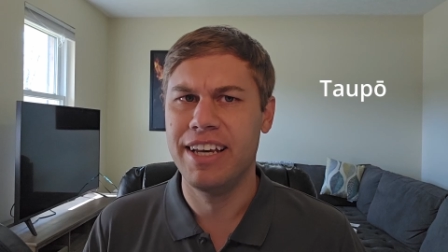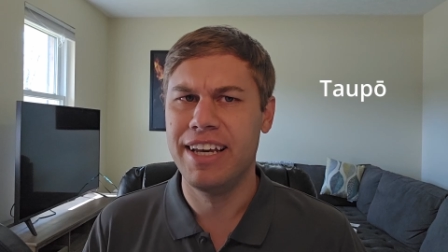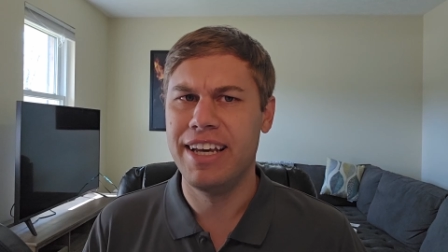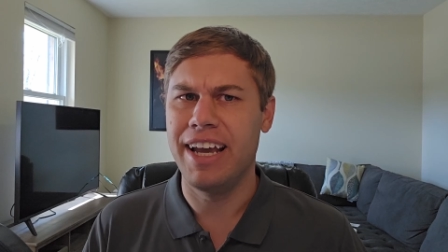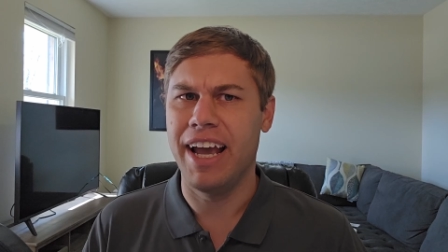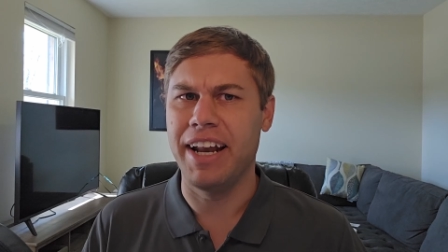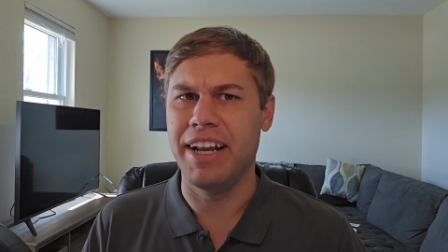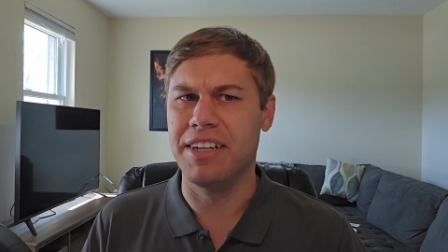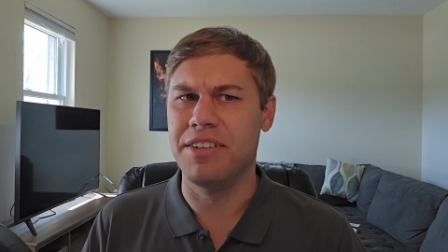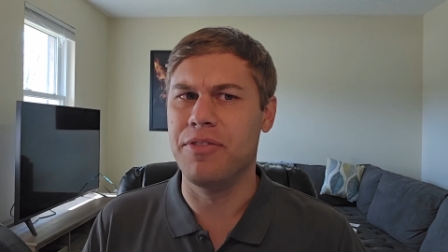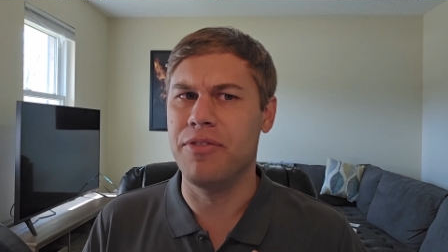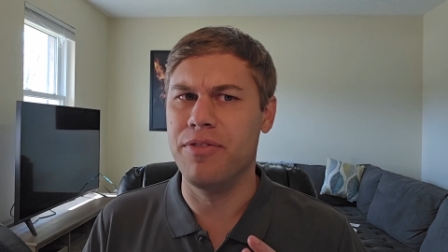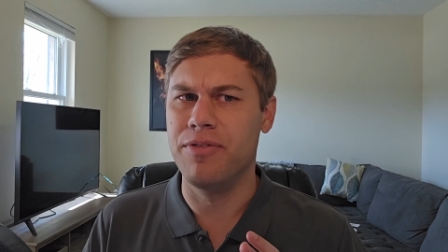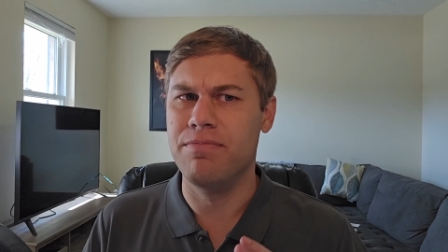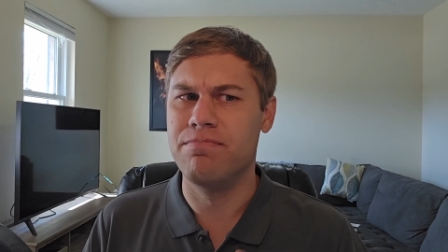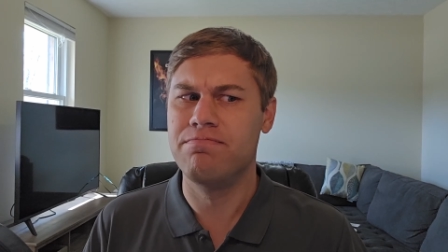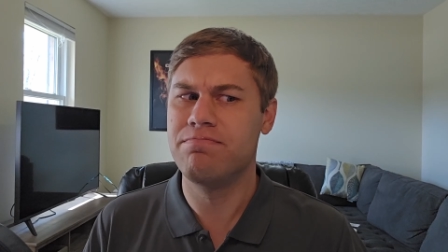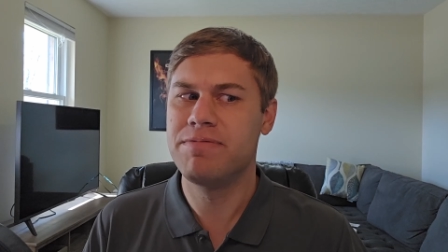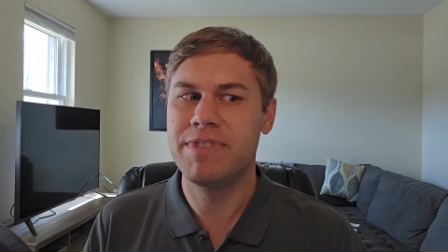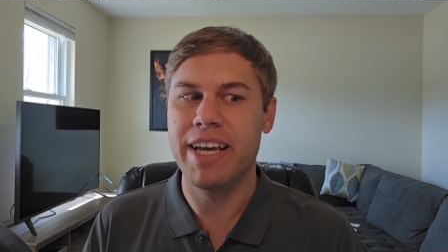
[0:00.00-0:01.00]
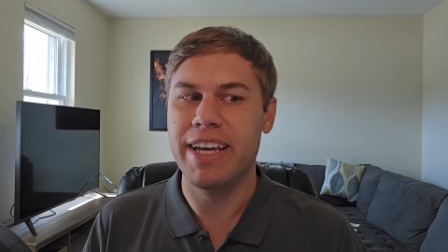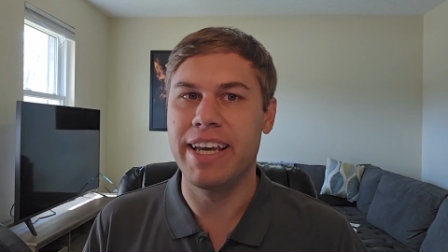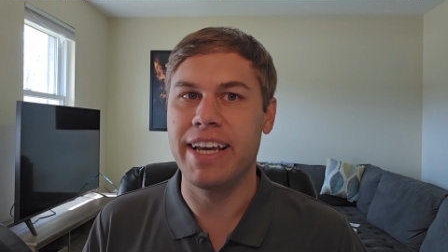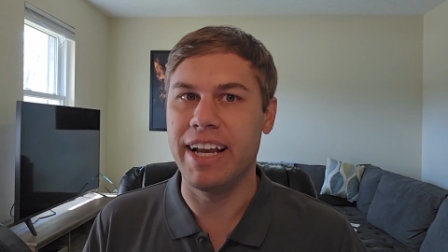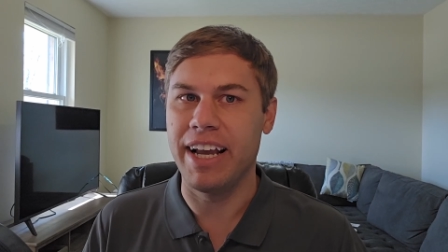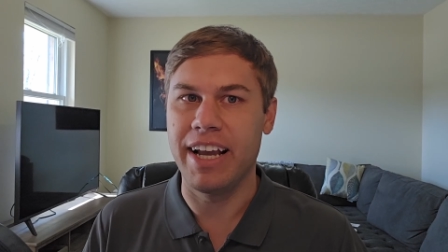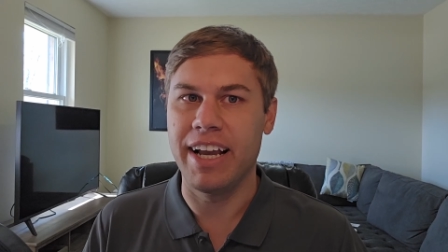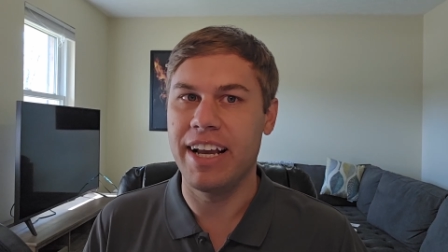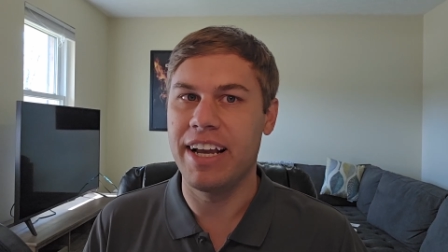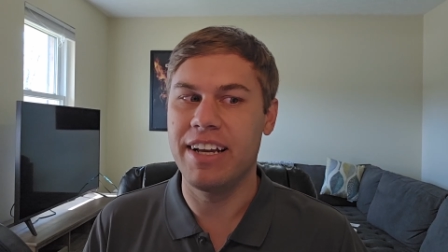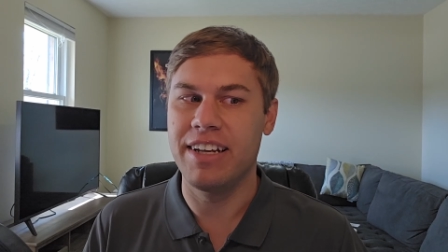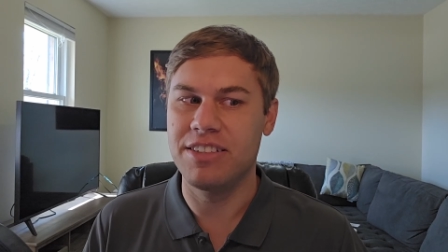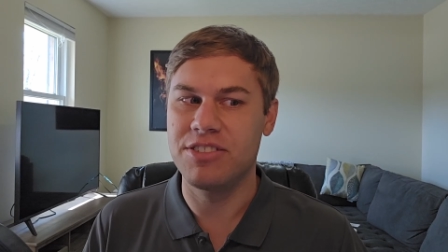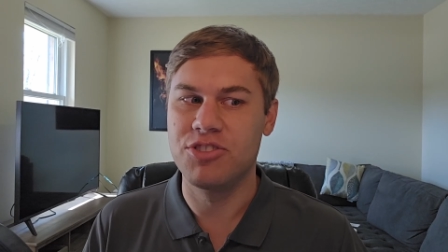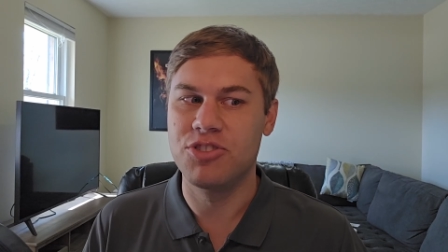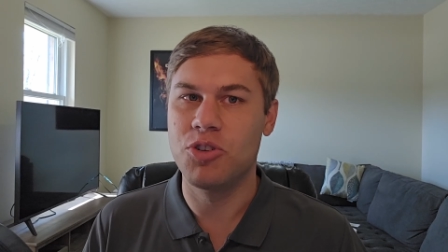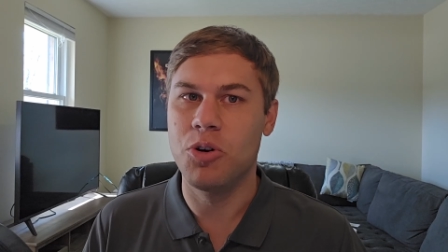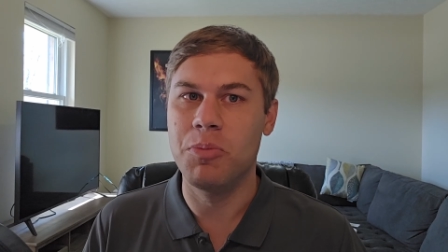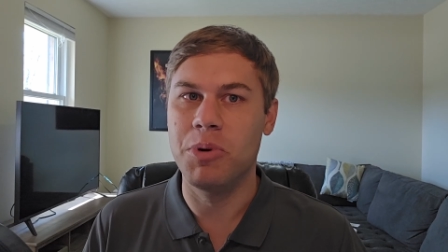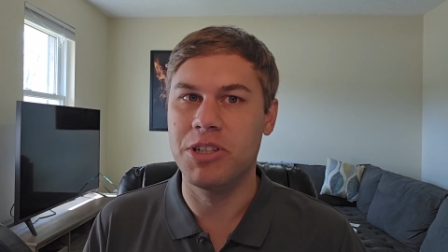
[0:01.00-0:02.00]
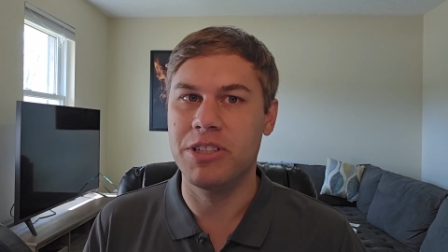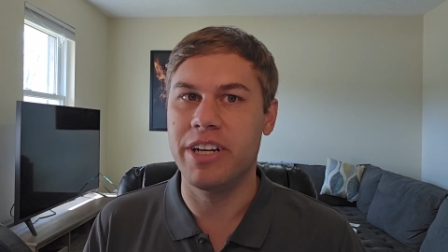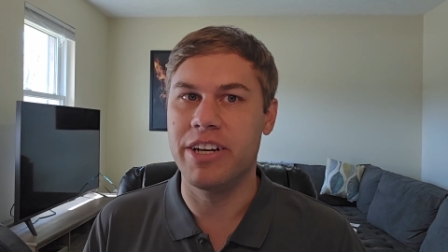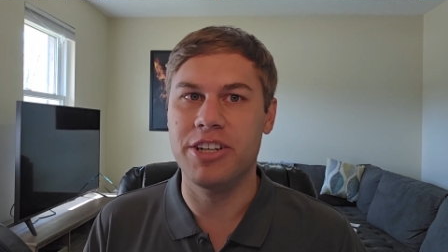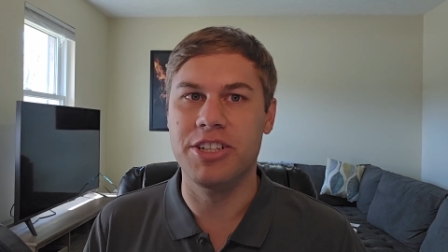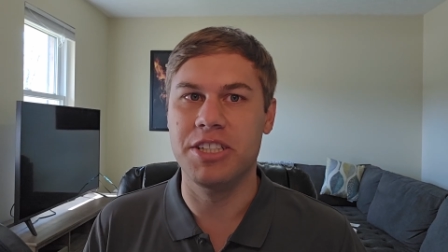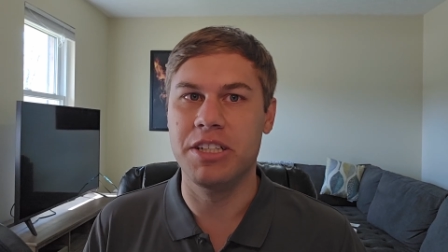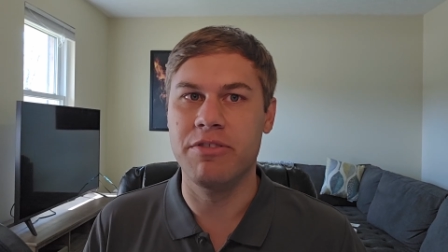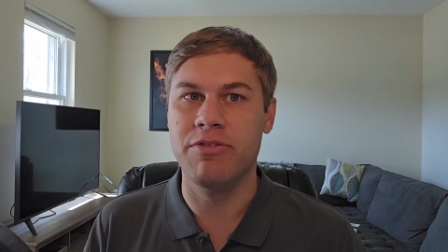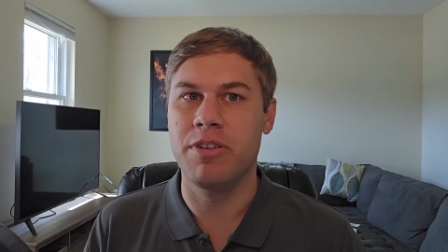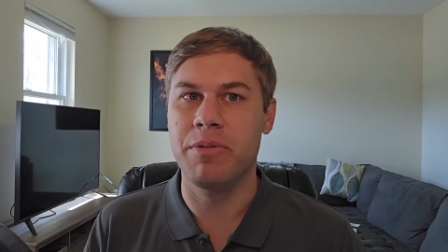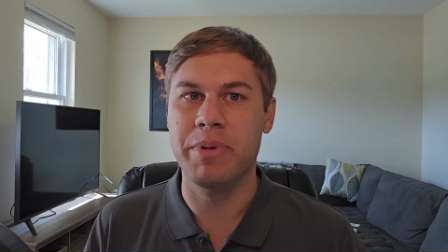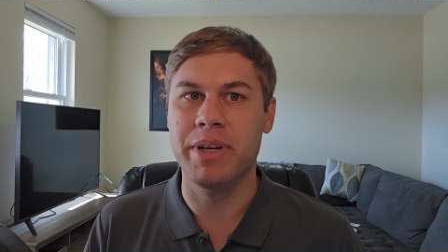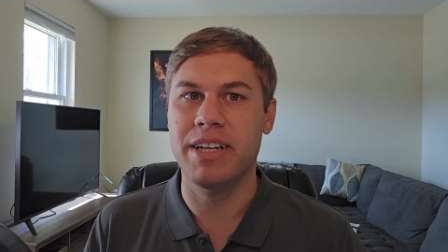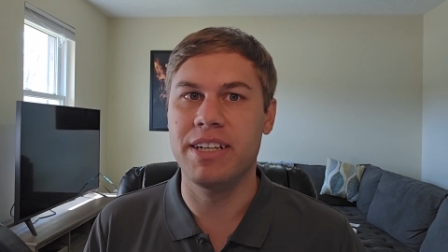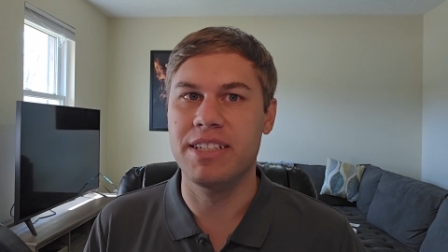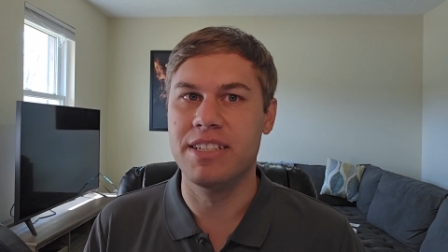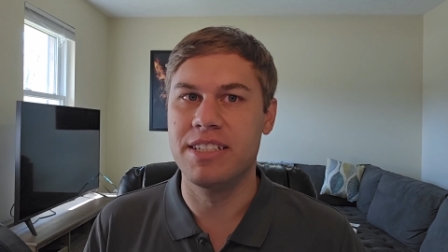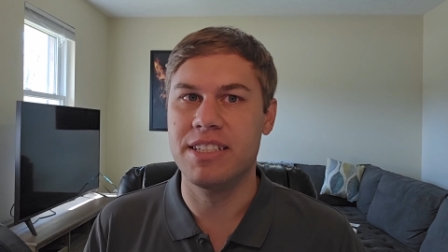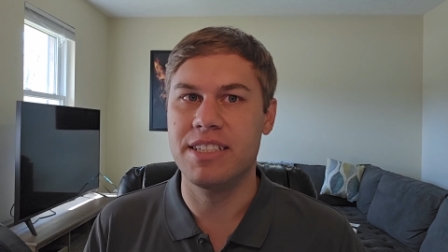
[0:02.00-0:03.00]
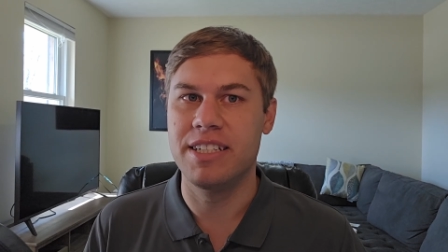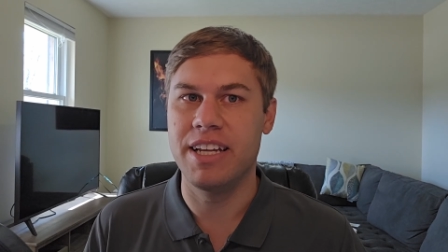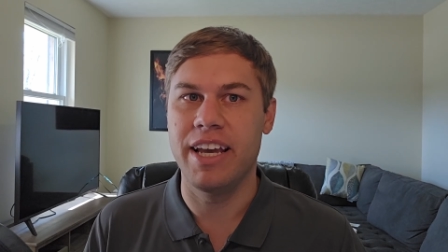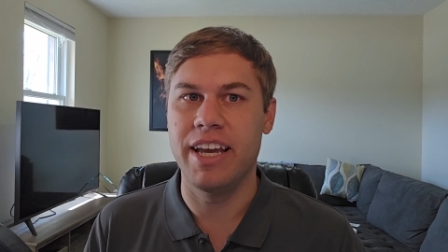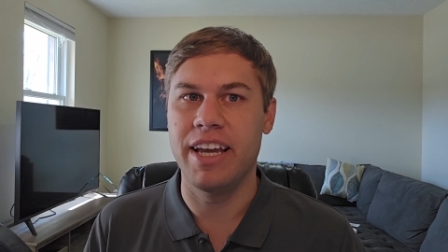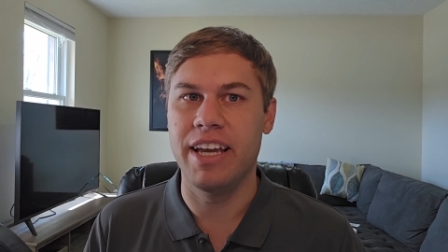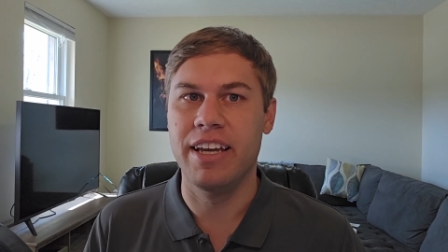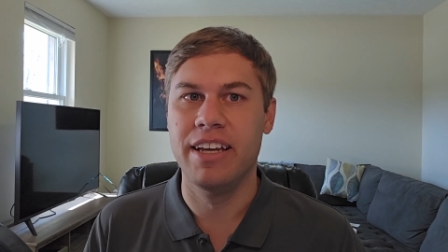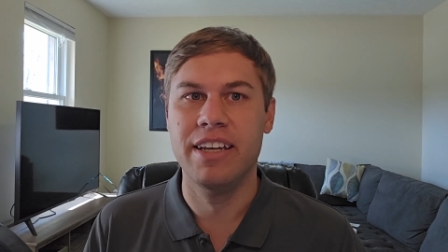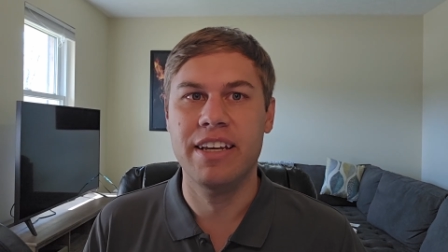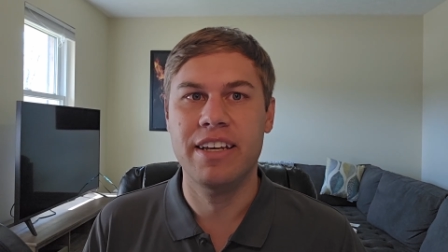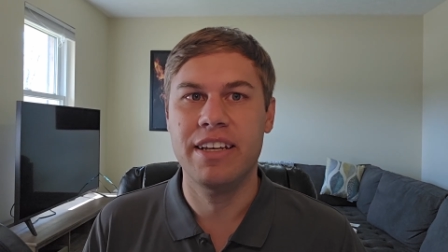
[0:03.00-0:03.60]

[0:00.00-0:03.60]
And it's taking so much energy for me to say